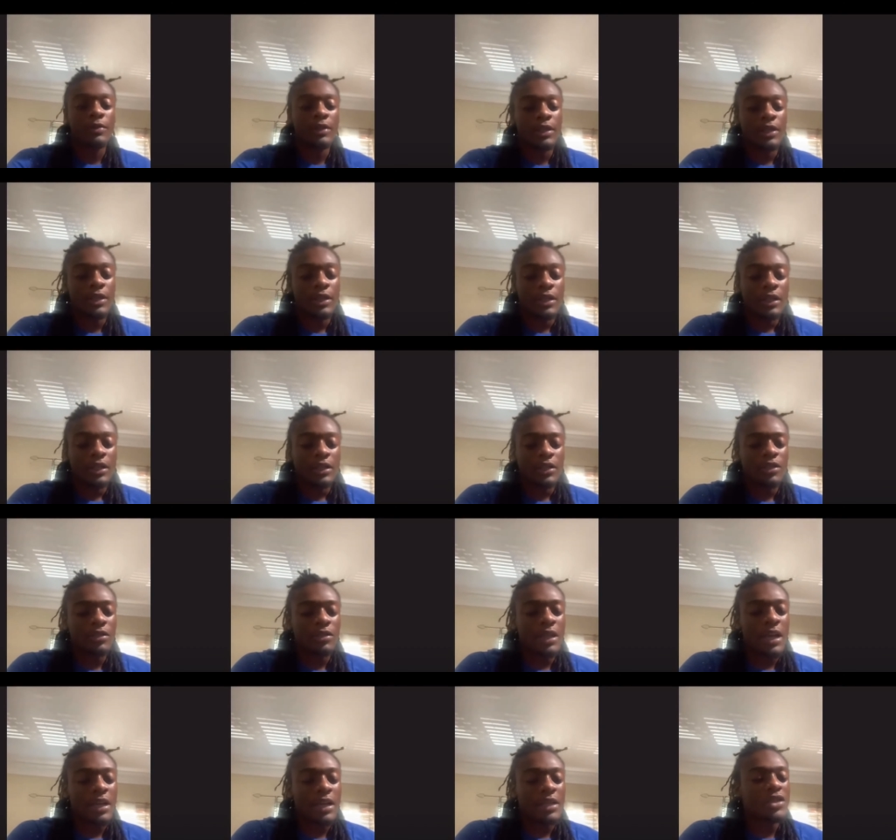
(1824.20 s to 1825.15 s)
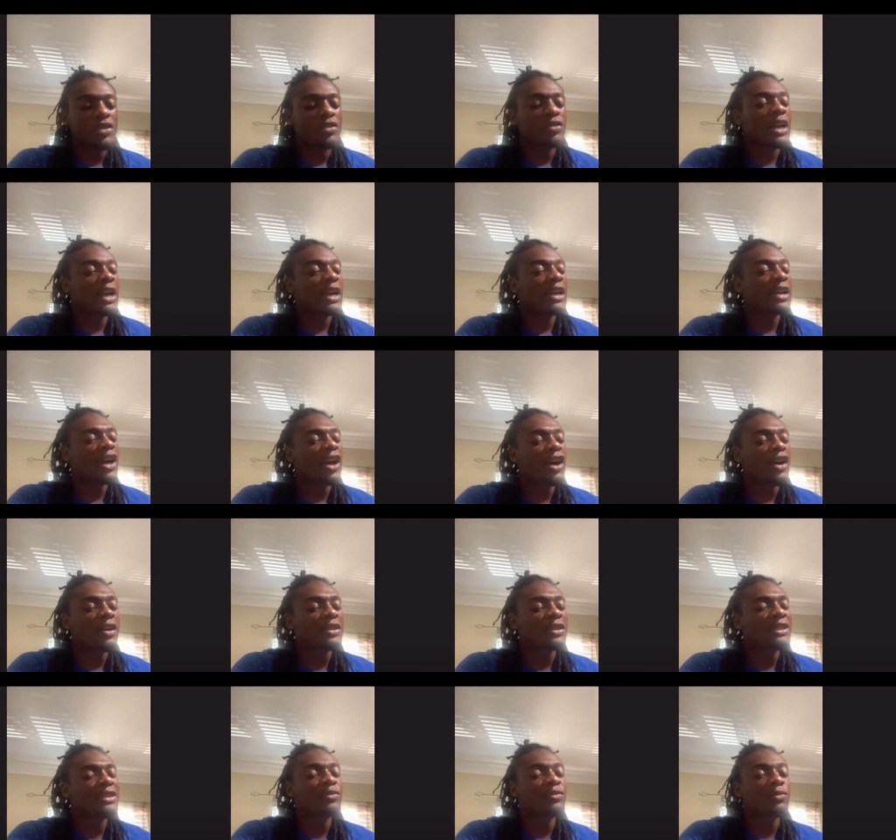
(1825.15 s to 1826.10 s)
She was like, no,
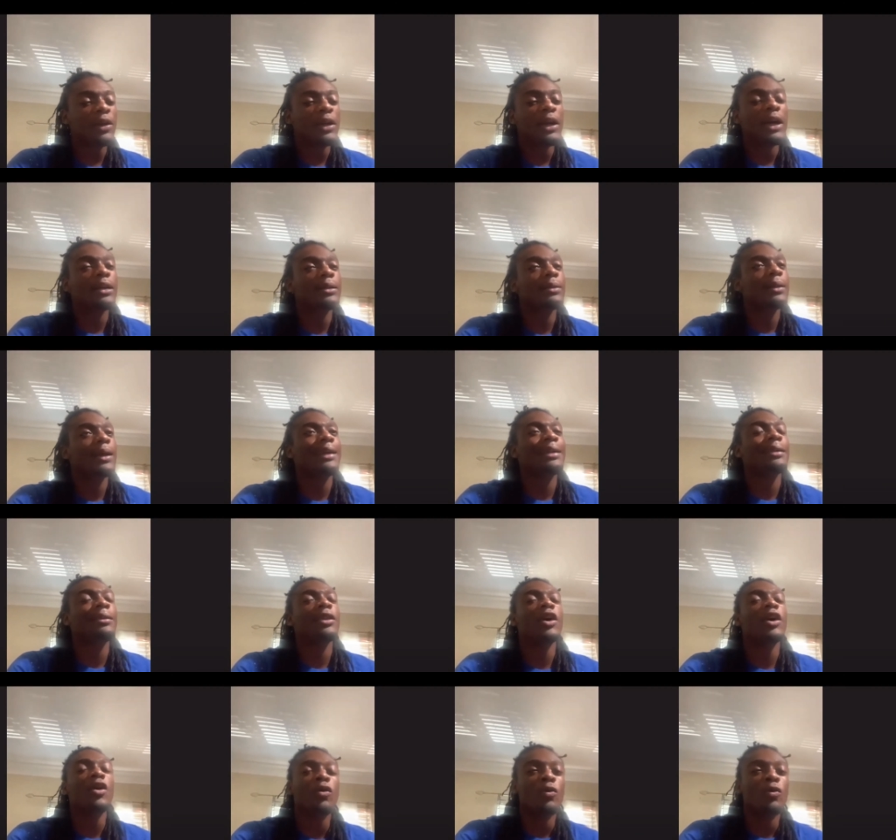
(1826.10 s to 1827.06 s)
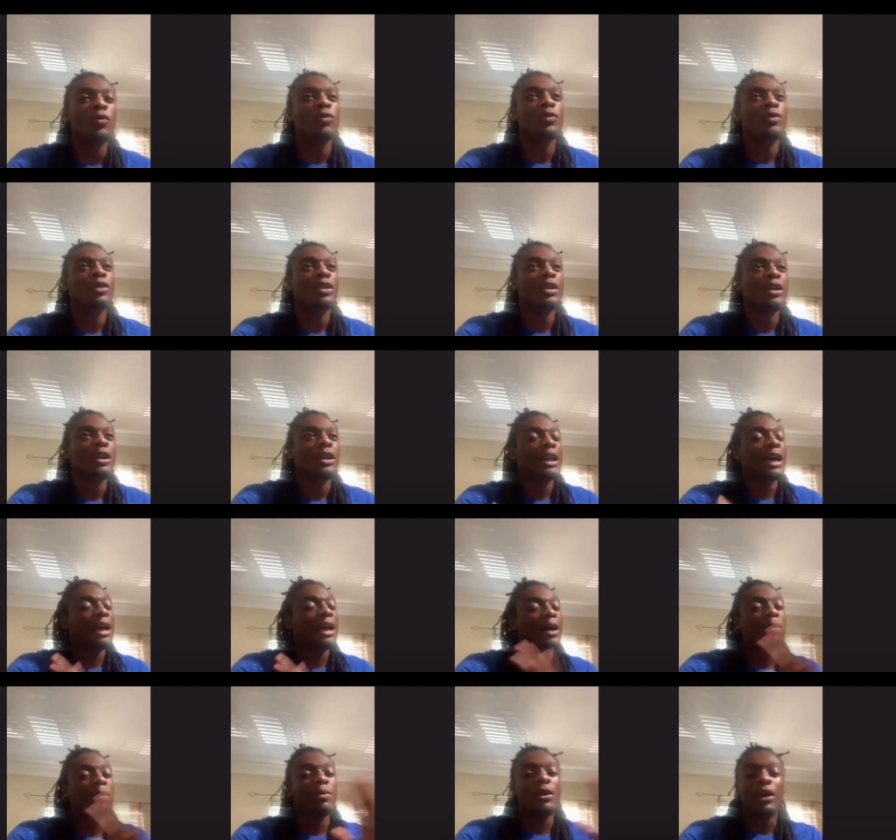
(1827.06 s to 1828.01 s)
just wait. I was like, no, like
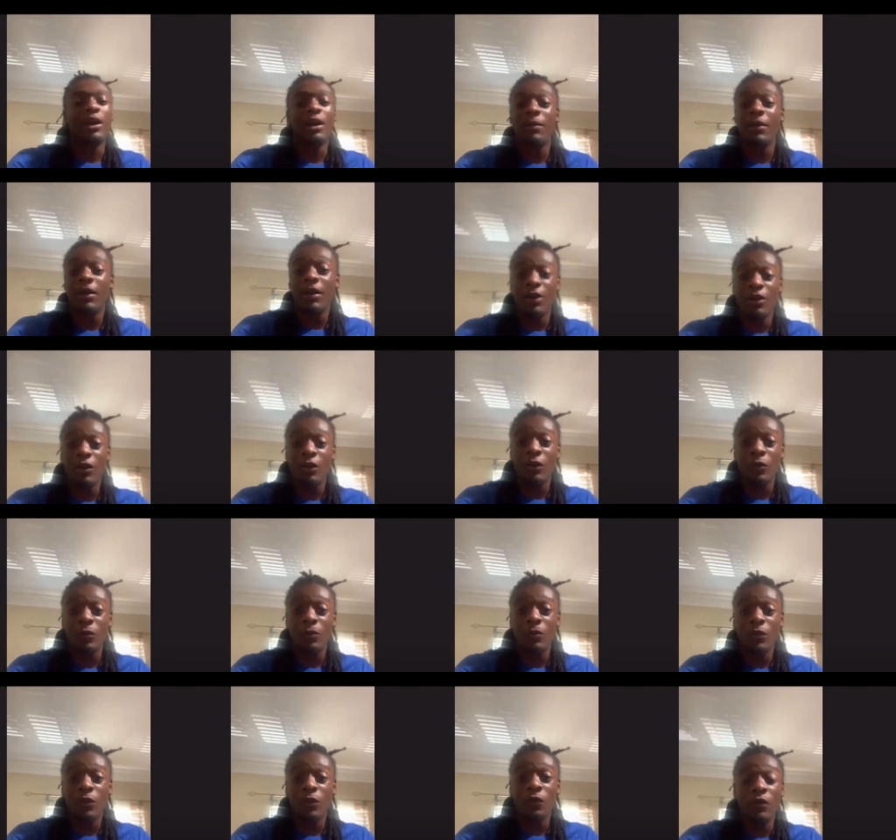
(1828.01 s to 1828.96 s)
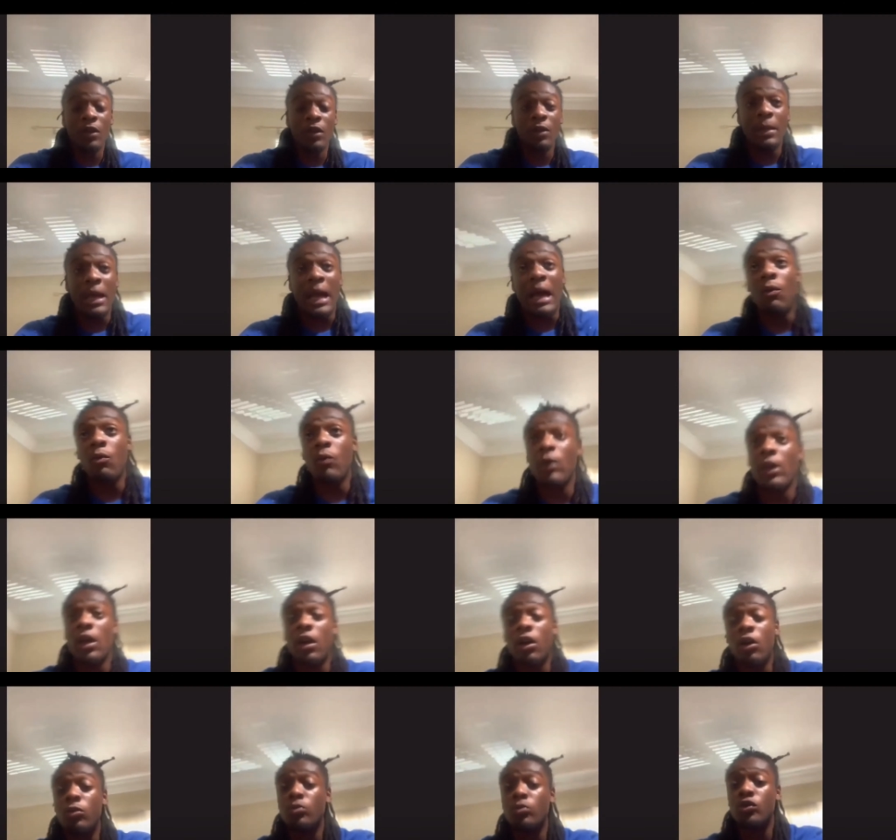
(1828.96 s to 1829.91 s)
I'm coming home. You feel me? I went
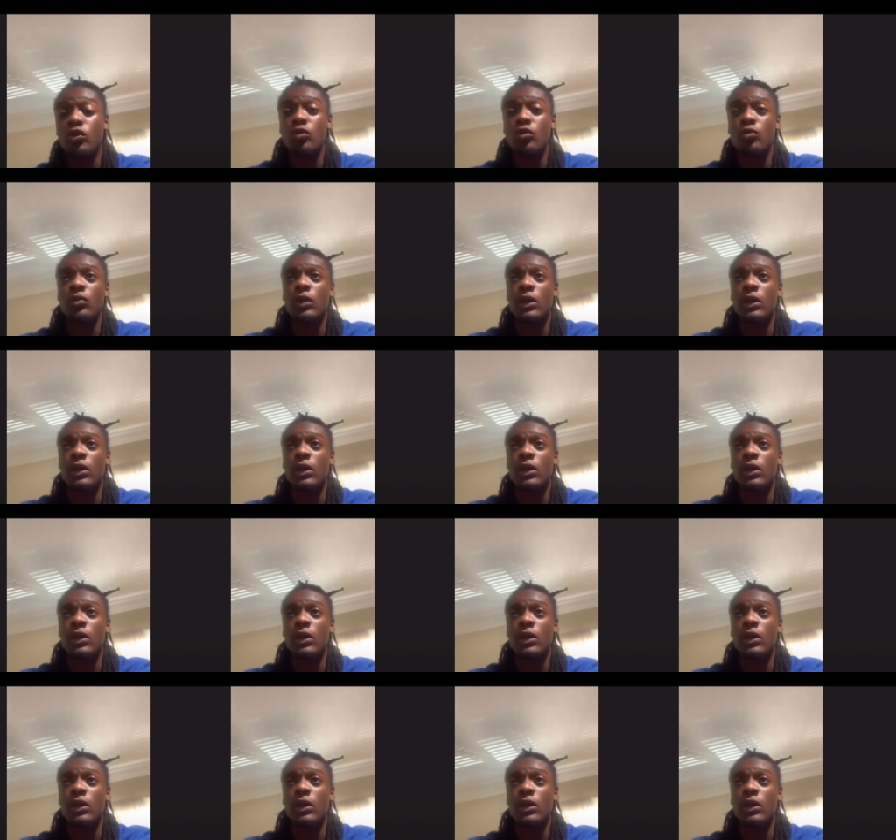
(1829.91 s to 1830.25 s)
home too.